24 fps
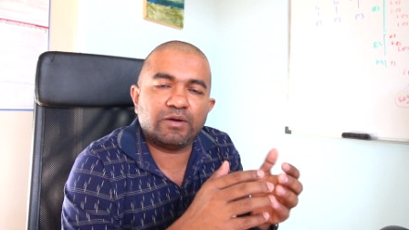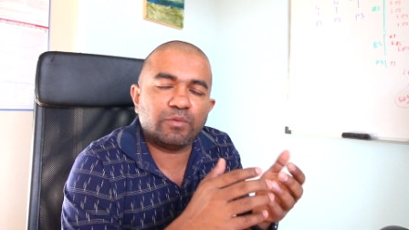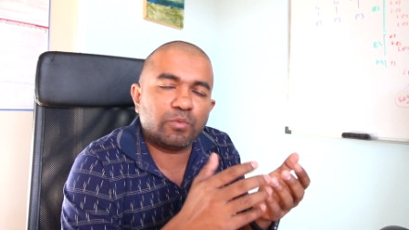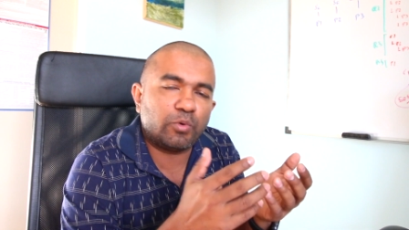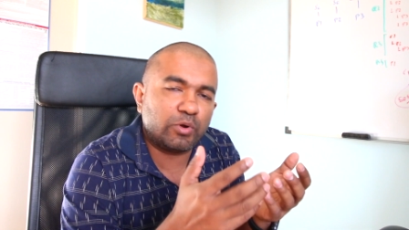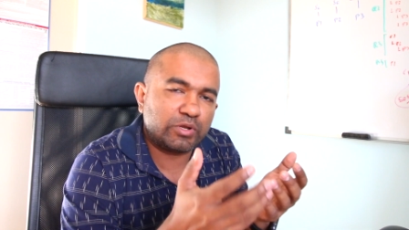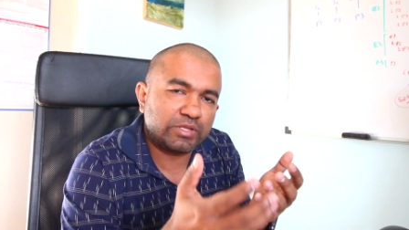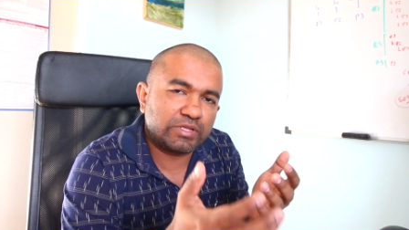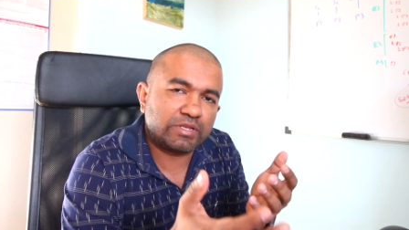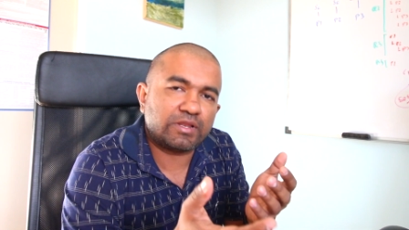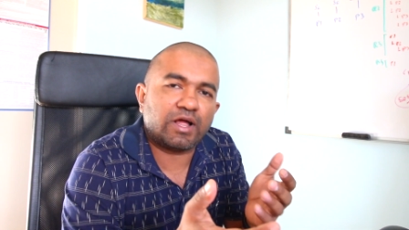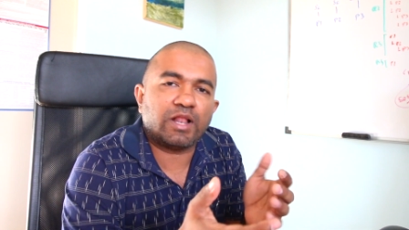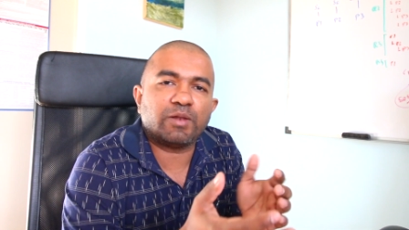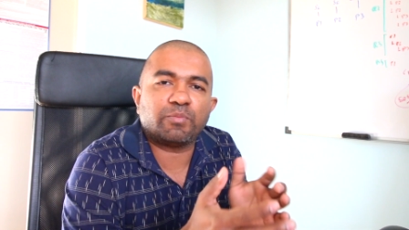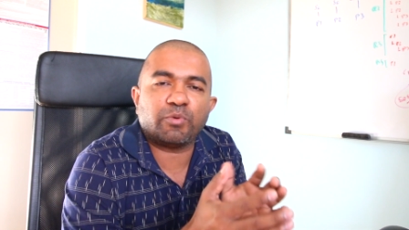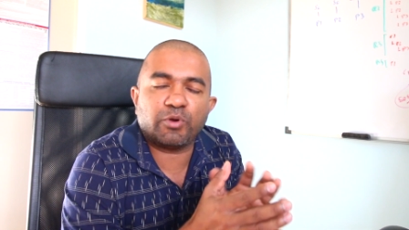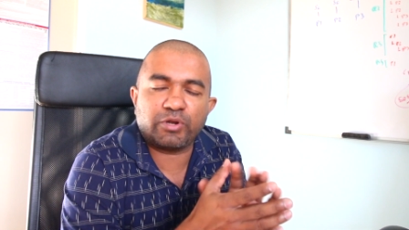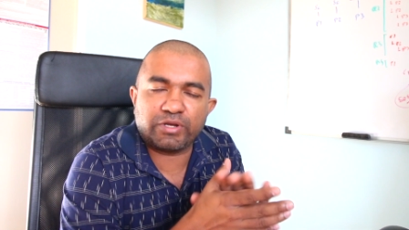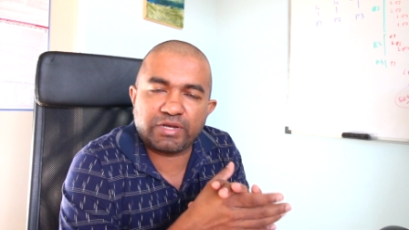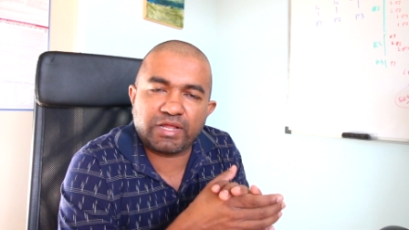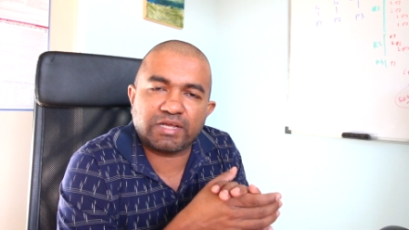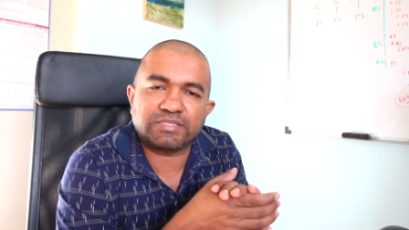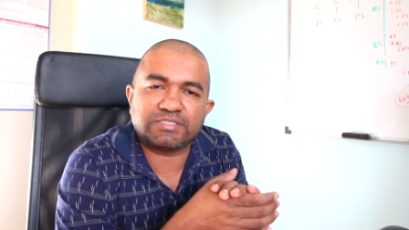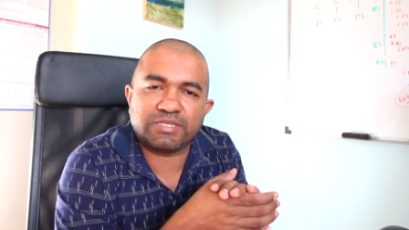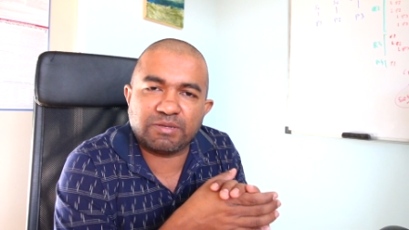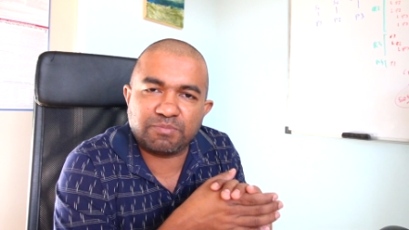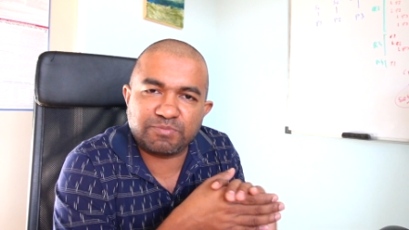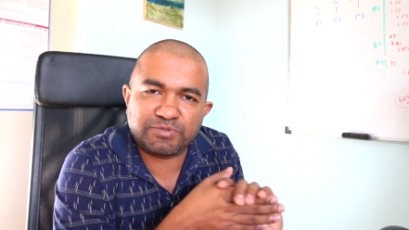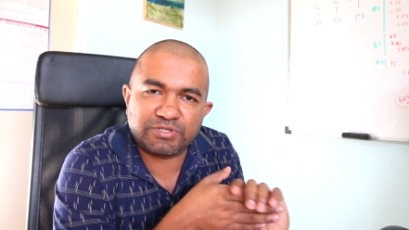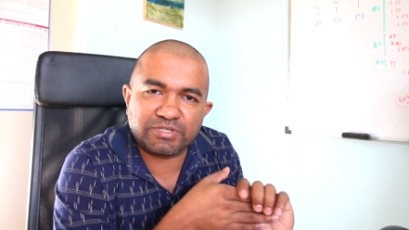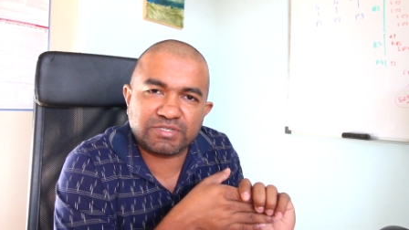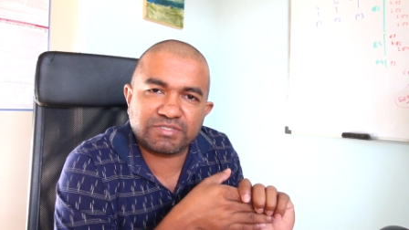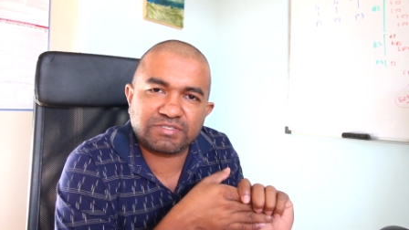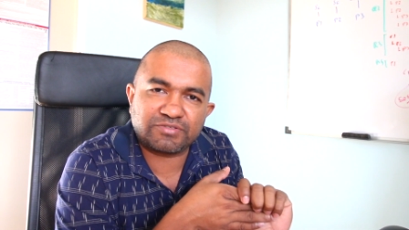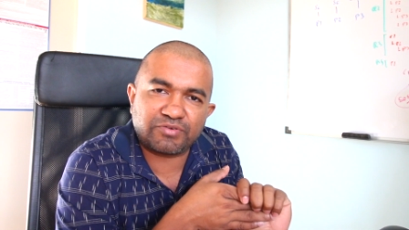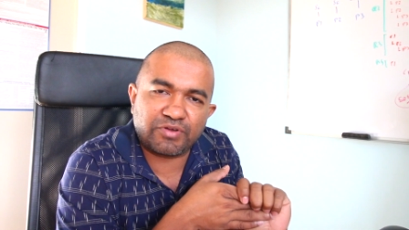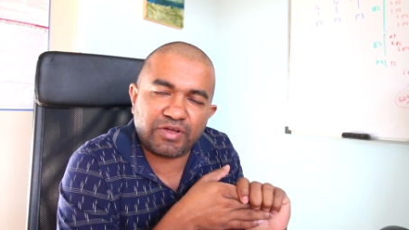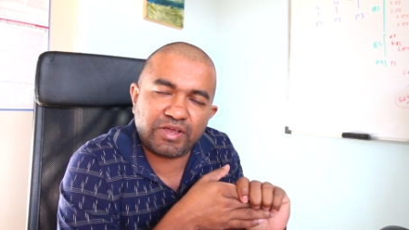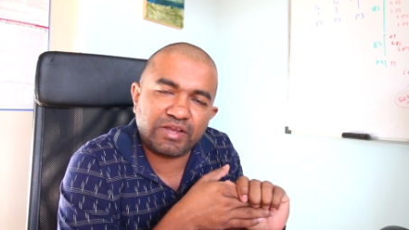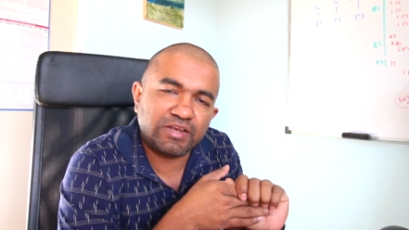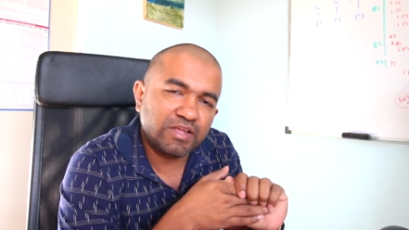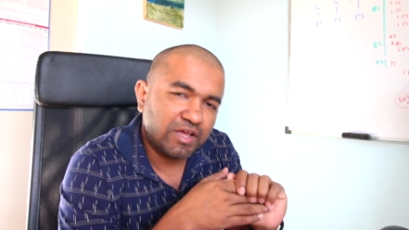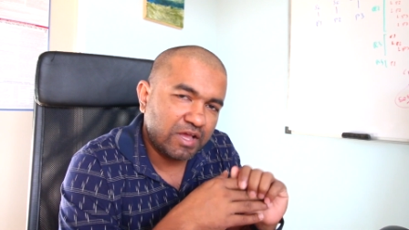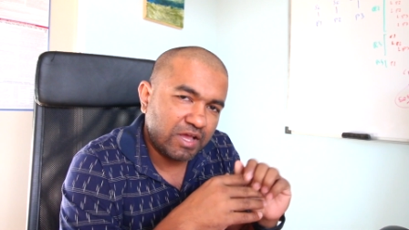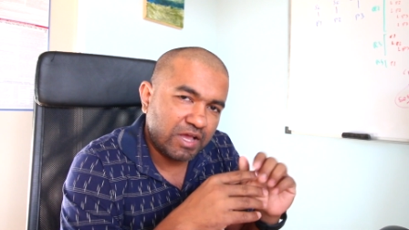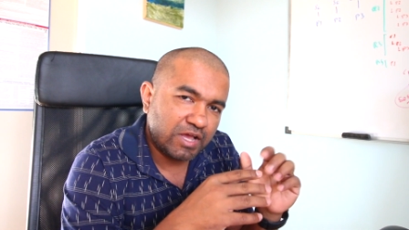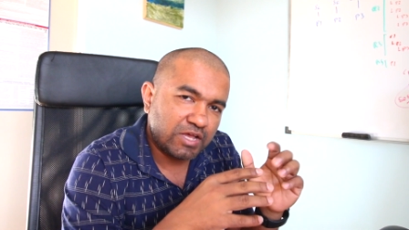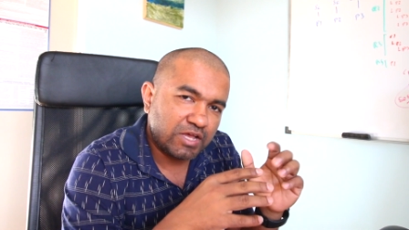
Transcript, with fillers: avoid the null point exceptions, right?